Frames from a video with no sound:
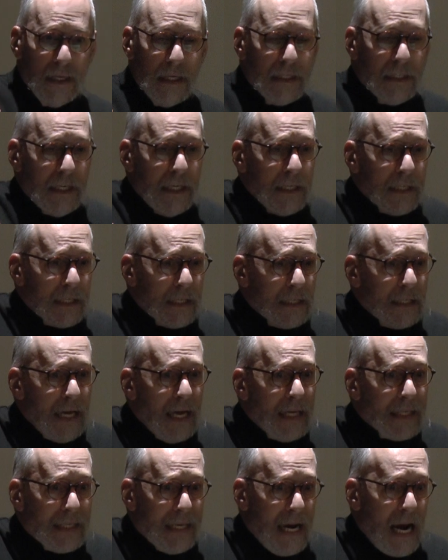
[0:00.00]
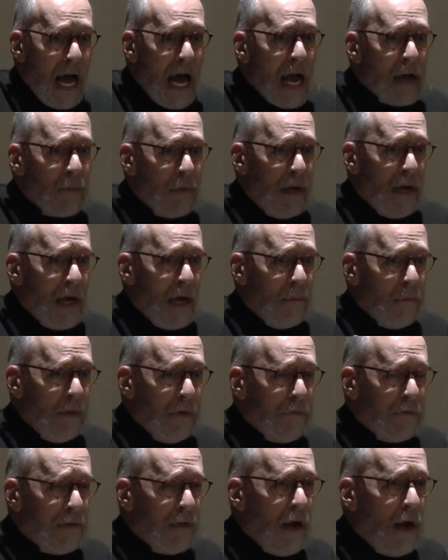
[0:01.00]
Jesus says, And I, when I am
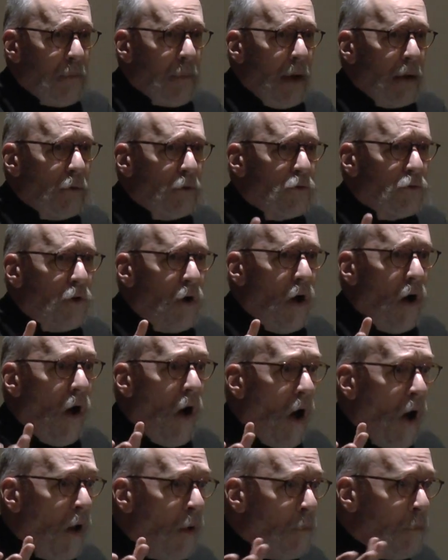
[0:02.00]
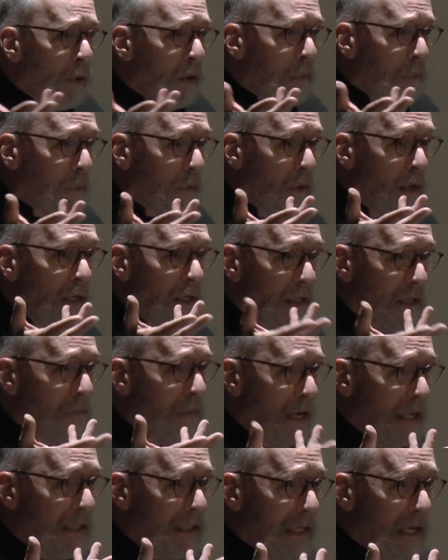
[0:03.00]
lifted up, I will draw all people to
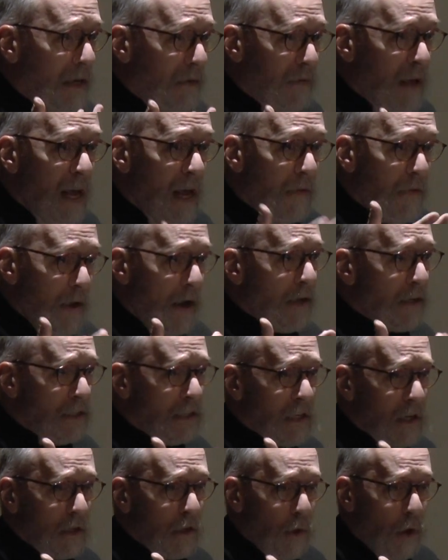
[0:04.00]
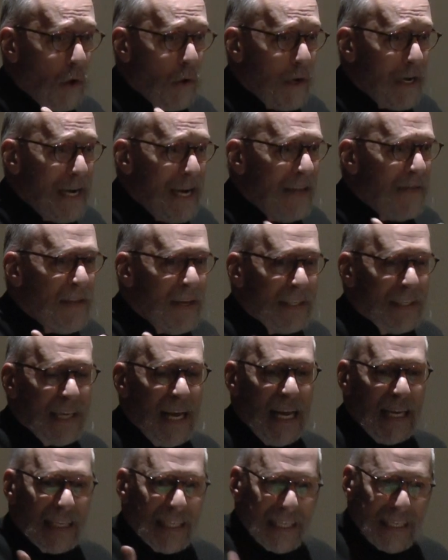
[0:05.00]
myself. There's the glory in
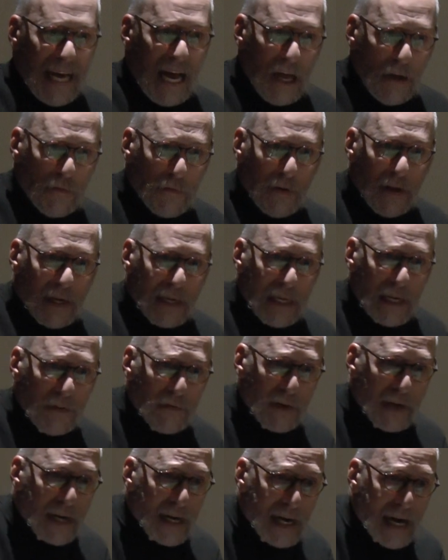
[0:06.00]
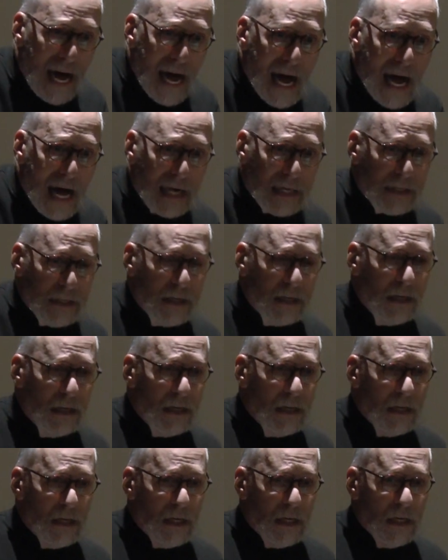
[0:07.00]
this self giving God
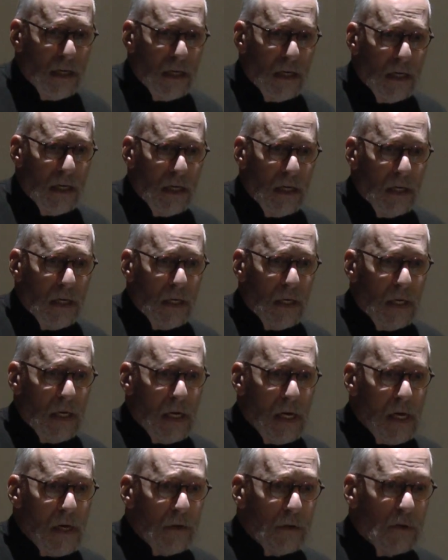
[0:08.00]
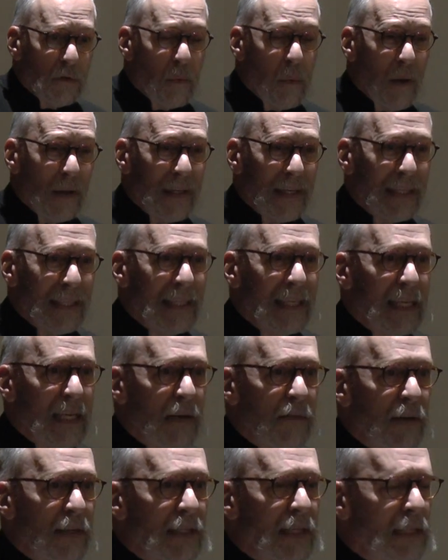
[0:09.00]
who's willing to
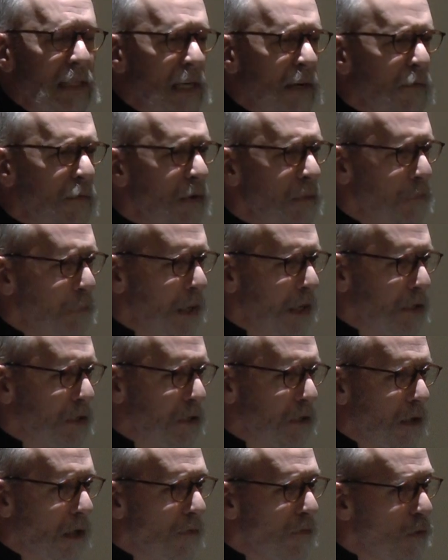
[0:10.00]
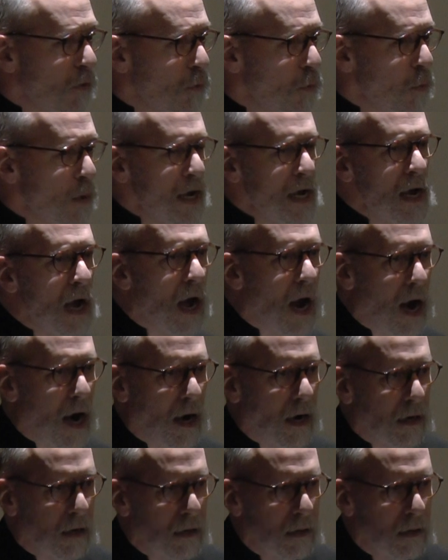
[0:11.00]
give us a different picture of who we are.